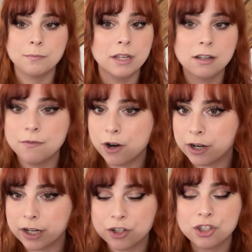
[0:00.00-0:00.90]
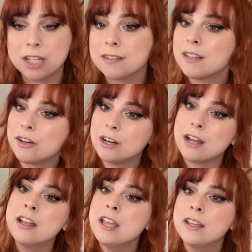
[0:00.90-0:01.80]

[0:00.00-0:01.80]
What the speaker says: pick a varnish, etc.